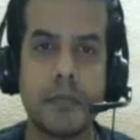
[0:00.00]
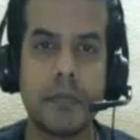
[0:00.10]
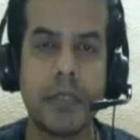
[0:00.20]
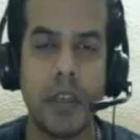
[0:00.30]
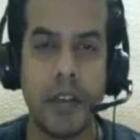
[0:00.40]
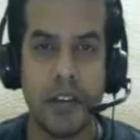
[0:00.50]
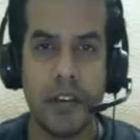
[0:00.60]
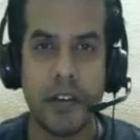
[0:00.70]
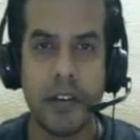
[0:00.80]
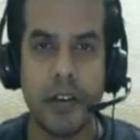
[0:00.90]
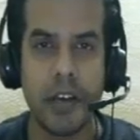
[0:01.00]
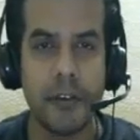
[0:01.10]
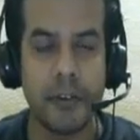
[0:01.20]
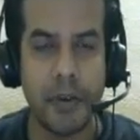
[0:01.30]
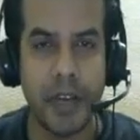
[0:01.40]
Hello
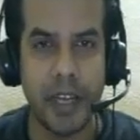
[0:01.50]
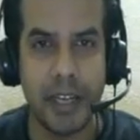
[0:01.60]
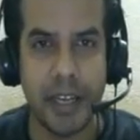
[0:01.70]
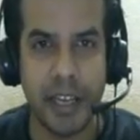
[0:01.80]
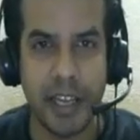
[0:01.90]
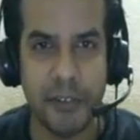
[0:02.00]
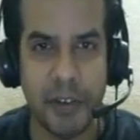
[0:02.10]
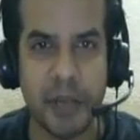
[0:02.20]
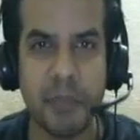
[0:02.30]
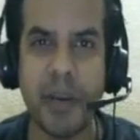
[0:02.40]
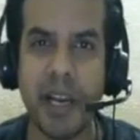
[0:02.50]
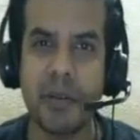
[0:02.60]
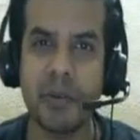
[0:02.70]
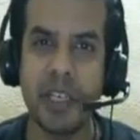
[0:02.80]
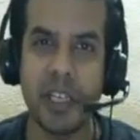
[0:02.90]
everyone and welcome back
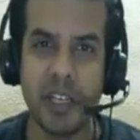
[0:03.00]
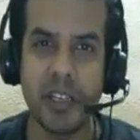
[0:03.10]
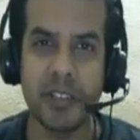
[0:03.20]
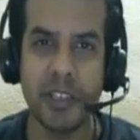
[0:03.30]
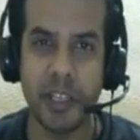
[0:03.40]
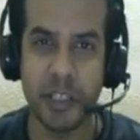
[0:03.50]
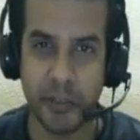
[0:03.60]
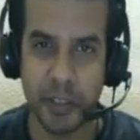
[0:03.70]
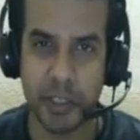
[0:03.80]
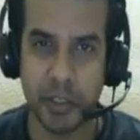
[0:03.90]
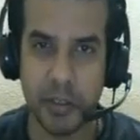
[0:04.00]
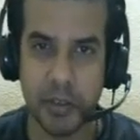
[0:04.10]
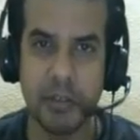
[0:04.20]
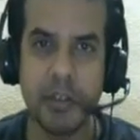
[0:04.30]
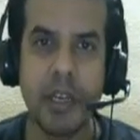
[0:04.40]
to yet another series of DG
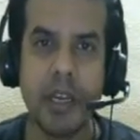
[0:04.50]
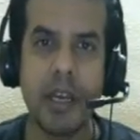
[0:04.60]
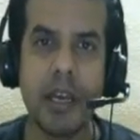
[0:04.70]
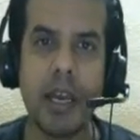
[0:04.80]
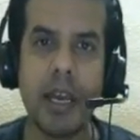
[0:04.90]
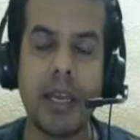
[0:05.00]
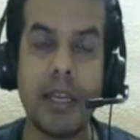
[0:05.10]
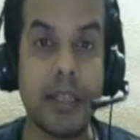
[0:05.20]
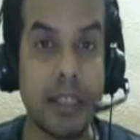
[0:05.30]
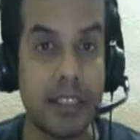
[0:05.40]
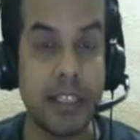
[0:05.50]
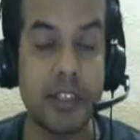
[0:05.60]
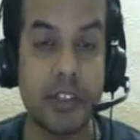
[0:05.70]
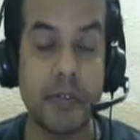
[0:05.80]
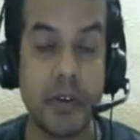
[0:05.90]
Guru. And in this
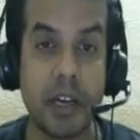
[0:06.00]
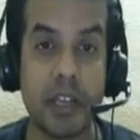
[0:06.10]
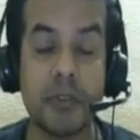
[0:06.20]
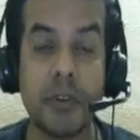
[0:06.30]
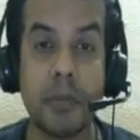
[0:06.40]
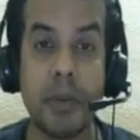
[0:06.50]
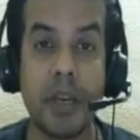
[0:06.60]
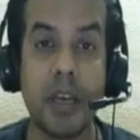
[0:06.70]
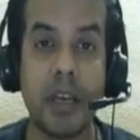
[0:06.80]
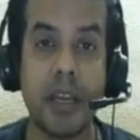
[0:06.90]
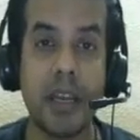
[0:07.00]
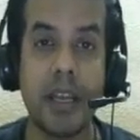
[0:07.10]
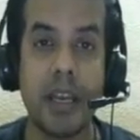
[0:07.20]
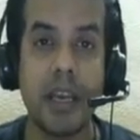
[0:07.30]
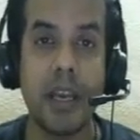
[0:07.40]
series of ours, we'll be learning
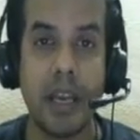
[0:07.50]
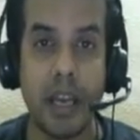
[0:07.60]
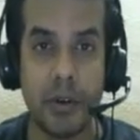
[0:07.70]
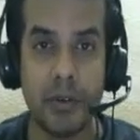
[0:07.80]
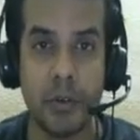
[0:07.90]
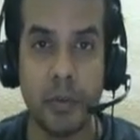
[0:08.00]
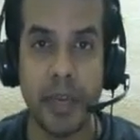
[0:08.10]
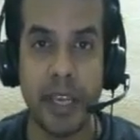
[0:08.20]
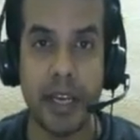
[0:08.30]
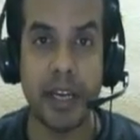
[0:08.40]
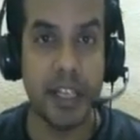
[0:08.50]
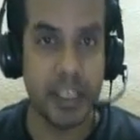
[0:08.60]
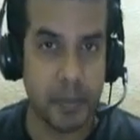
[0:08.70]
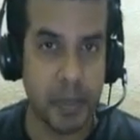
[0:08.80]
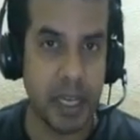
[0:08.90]
how to make a
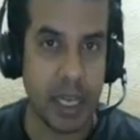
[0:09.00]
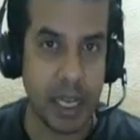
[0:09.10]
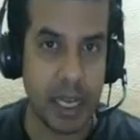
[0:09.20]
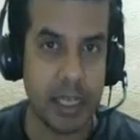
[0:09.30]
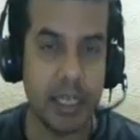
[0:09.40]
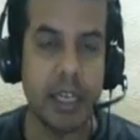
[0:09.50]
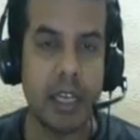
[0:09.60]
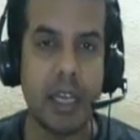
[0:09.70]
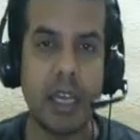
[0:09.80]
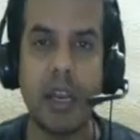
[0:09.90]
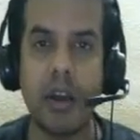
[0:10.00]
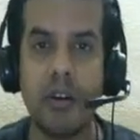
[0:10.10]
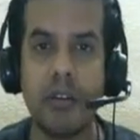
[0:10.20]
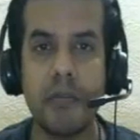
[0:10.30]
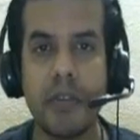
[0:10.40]
display ad
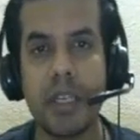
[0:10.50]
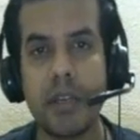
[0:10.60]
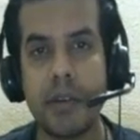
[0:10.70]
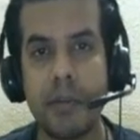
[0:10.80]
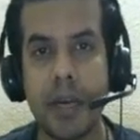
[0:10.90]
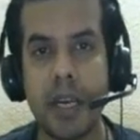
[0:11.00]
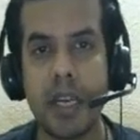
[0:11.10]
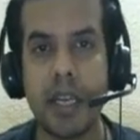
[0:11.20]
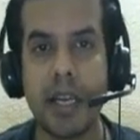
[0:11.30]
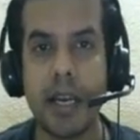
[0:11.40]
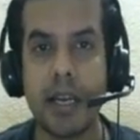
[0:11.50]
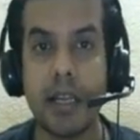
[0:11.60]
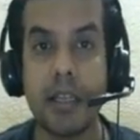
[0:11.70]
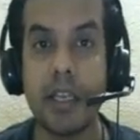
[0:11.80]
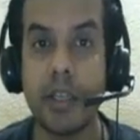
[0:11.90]
along with a remarketing ad
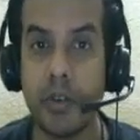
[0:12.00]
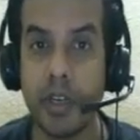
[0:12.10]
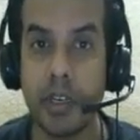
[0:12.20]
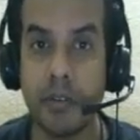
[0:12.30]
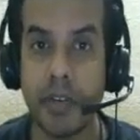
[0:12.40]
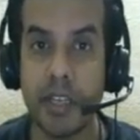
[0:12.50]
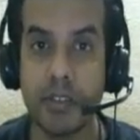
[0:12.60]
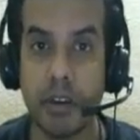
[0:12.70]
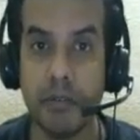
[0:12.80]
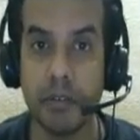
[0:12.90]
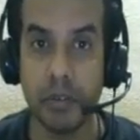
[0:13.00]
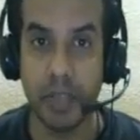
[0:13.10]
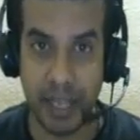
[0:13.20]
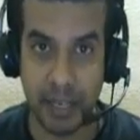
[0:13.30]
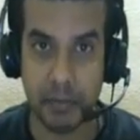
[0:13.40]
in the new interface of
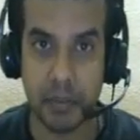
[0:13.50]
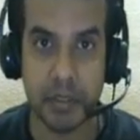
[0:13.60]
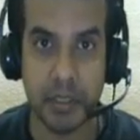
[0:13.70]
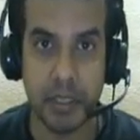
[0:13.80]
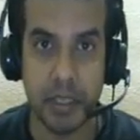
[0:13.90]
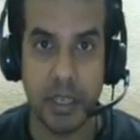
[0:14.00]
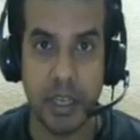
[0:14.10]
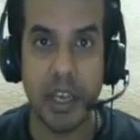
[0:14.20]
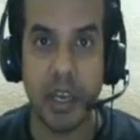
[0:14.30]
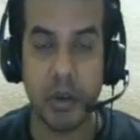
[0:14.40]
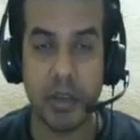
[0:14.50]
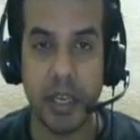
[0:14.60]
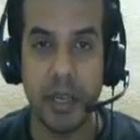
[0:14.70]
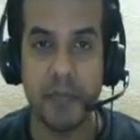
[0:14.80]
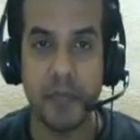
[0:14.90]
Google AdWords.
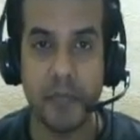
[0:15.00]
Okay,